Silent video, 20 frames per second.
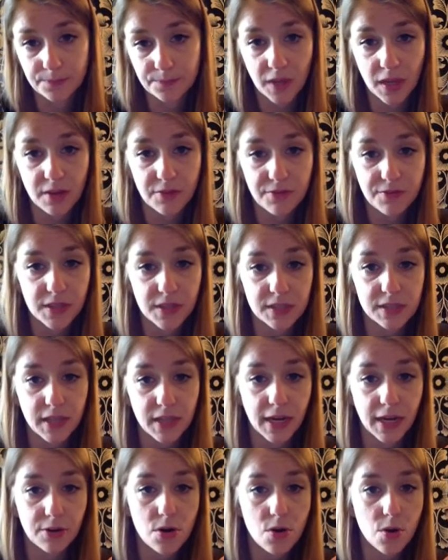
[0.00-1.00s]
If this
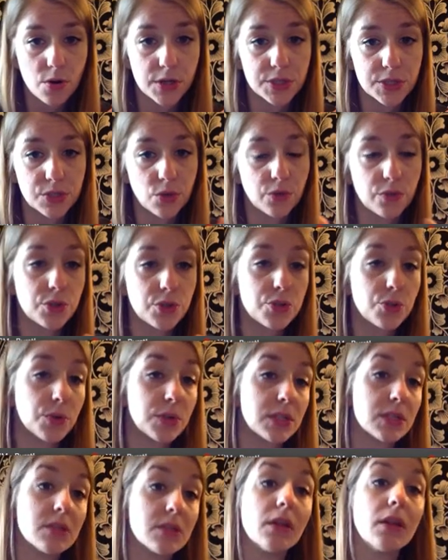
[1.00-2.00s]
arrow is over
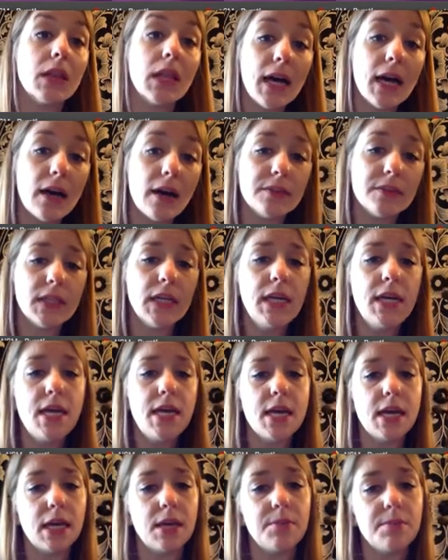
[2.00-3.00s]
towards the left,
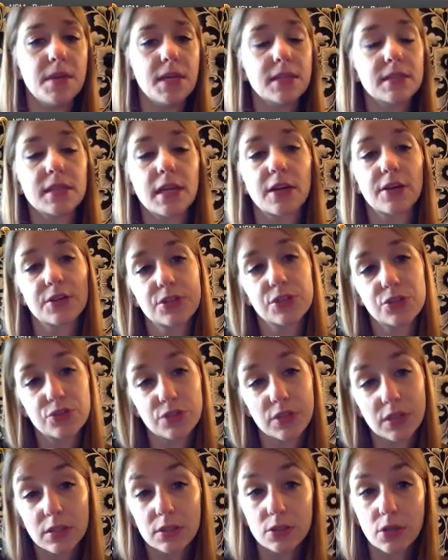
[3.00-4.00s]
it means our
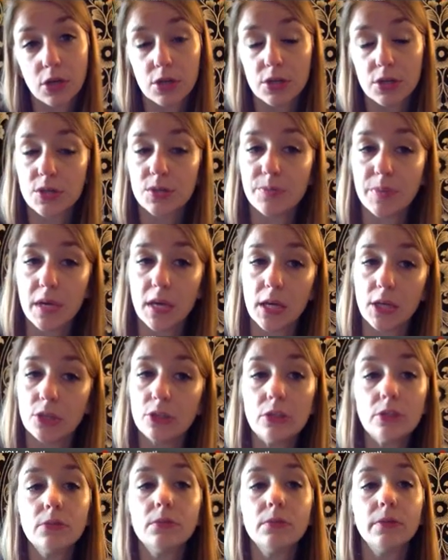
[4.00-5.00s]
strings are speaking
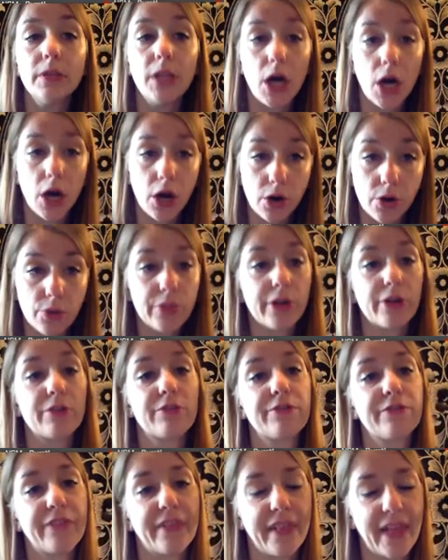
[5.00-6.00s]
too low, they're
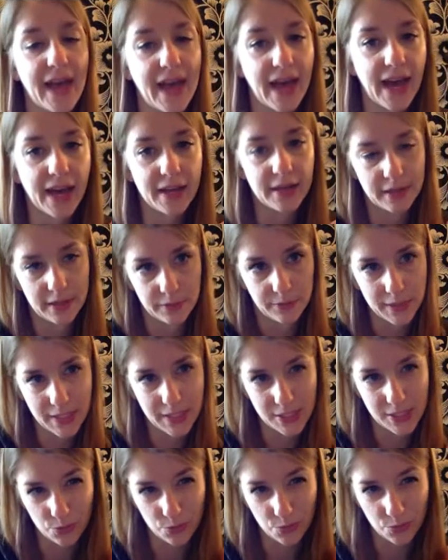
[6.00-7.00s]
flat, and we need
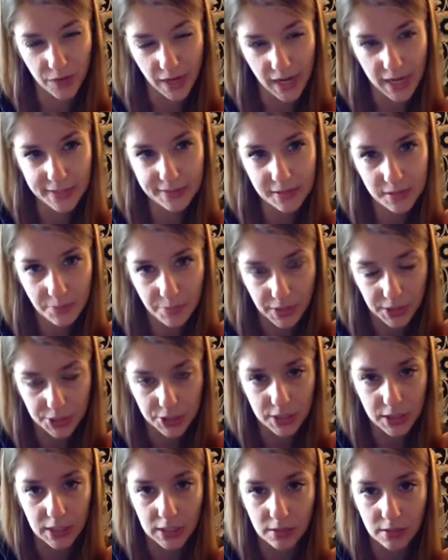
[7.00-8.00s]
to raise the pitch
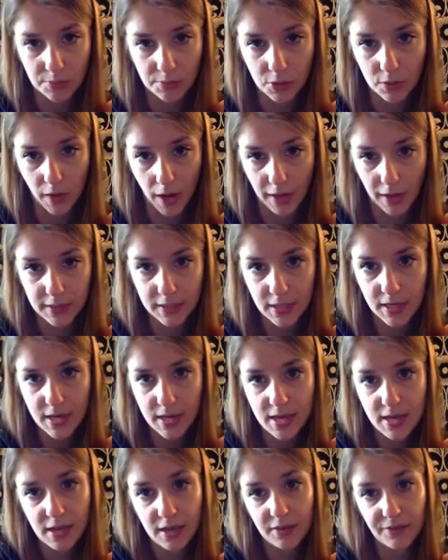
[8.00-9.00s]
to get them correct.
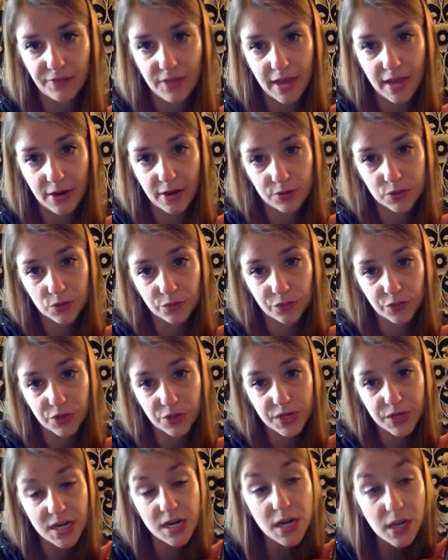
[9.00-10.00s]
If the arrow's over
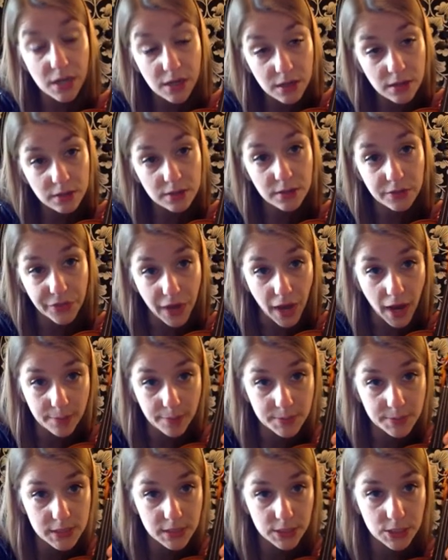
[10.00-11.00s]
here, the
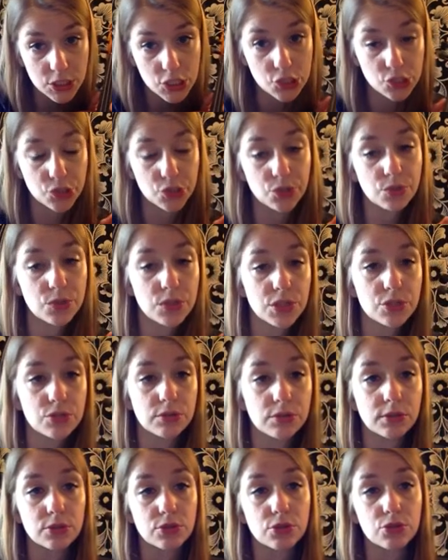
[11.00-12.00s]
opposite is true, the
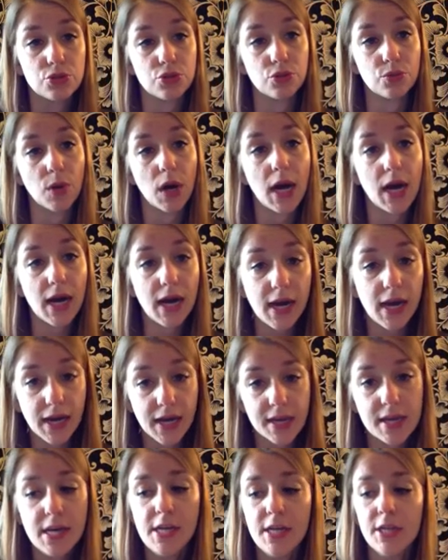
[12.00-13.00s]
strings are too
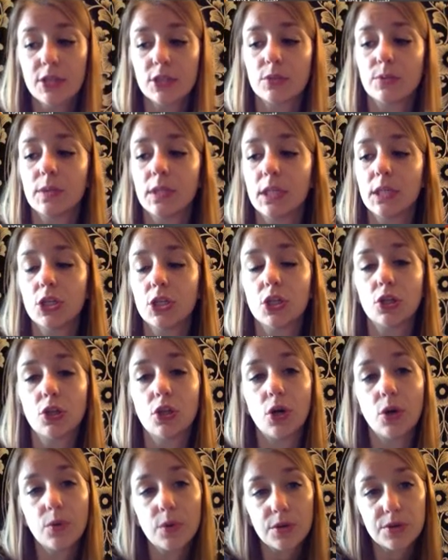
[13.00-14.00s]
high, so we need to
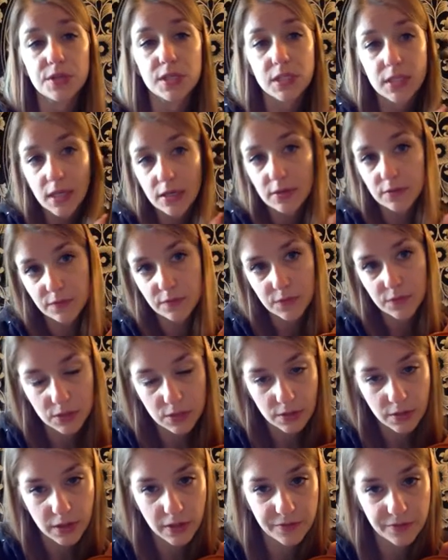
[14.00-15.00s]
lower the sound of the,
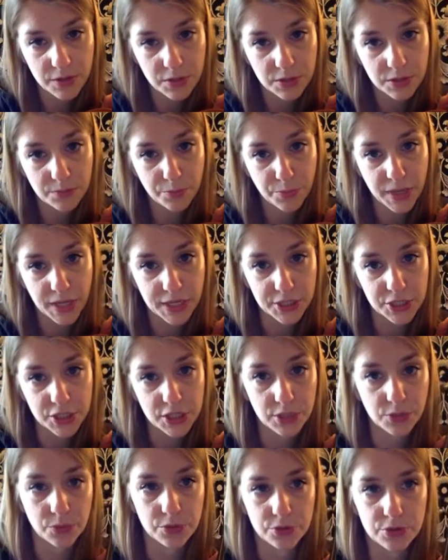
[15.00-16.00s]
of the pitch in
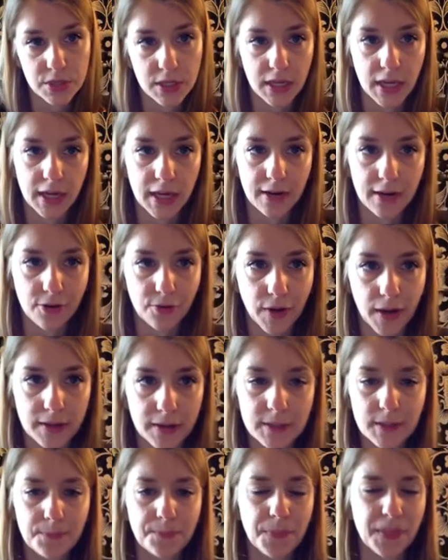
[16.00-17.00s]
order to get it
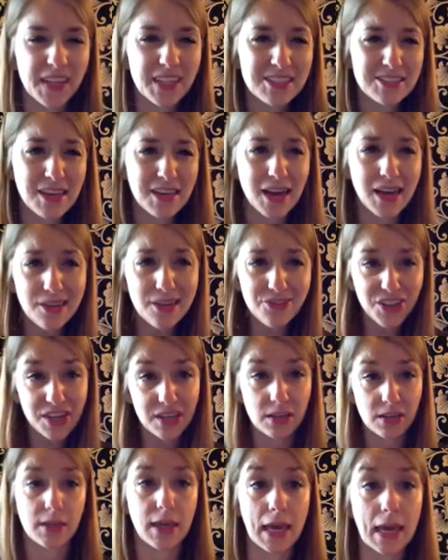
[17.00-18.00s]
correct. It's kind of like
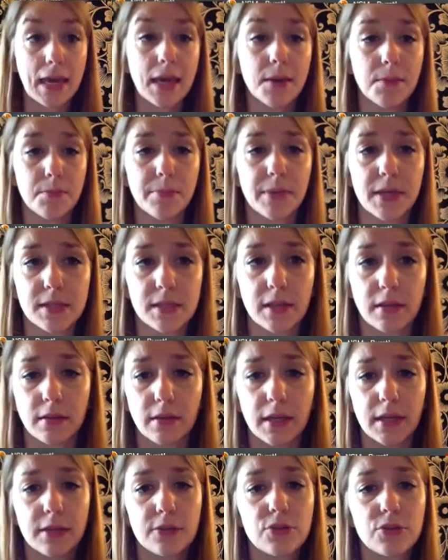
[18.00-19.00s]
a game,
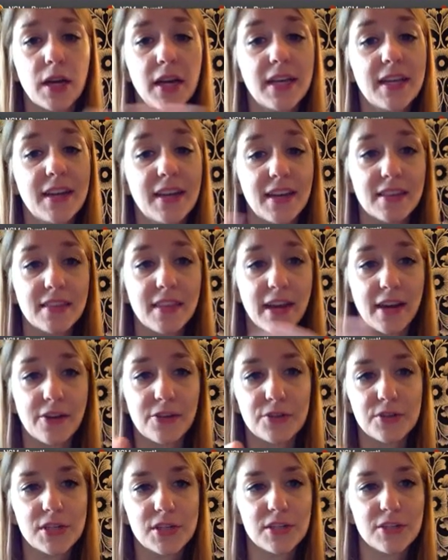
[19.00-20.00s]
basically, trying to get the
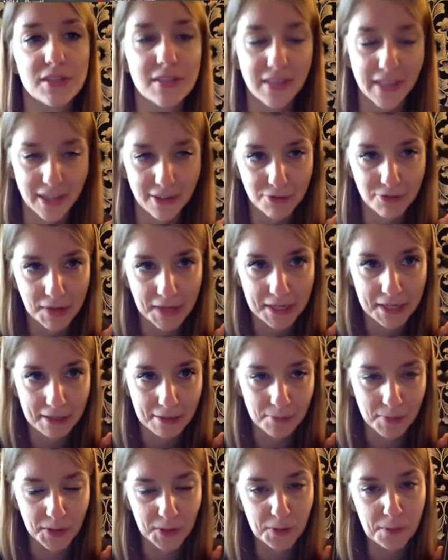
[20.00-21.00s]
arrow to just land right in the
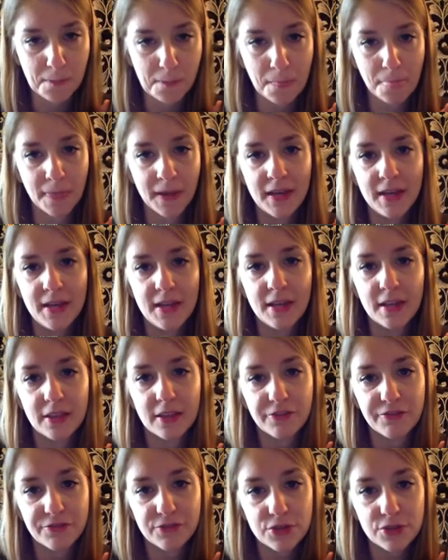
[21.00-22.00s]
middle. The
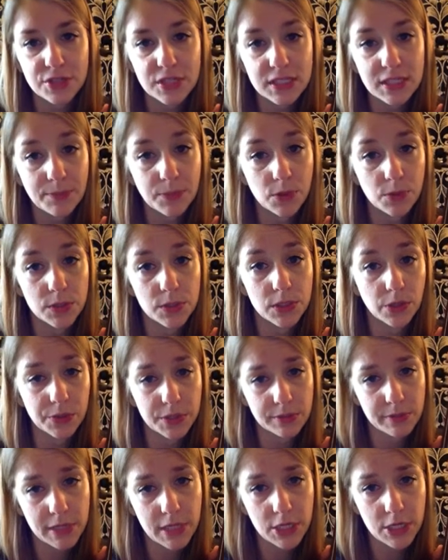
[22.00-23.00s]
first step, though, is always
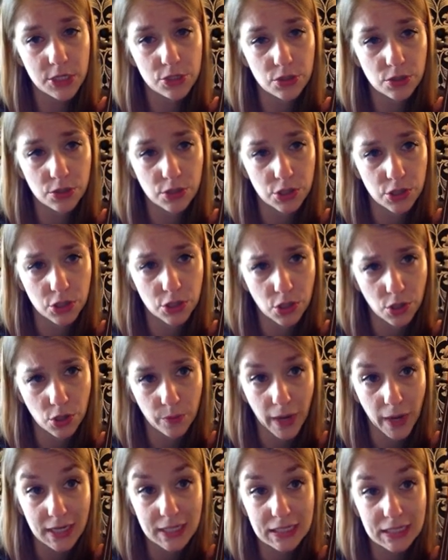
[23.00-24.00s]
making sure that the
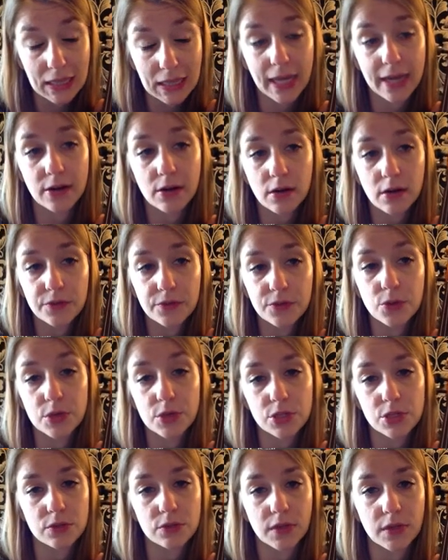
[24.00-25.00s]
correct letter of your
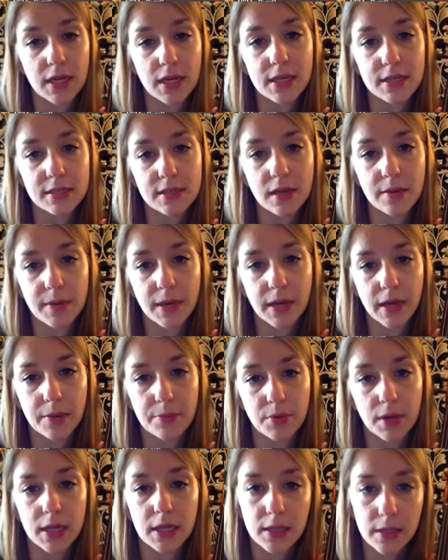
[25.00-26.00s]
string is coming up
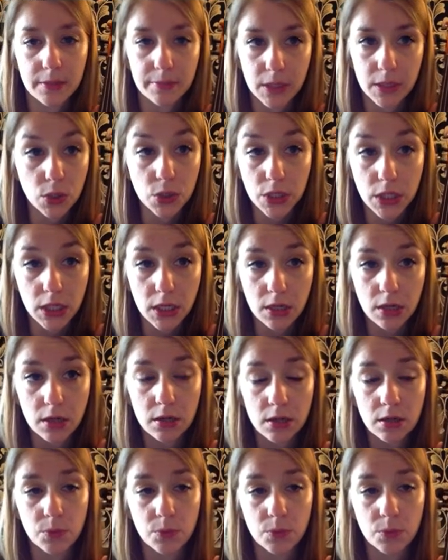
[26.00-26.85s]
right in the middle here.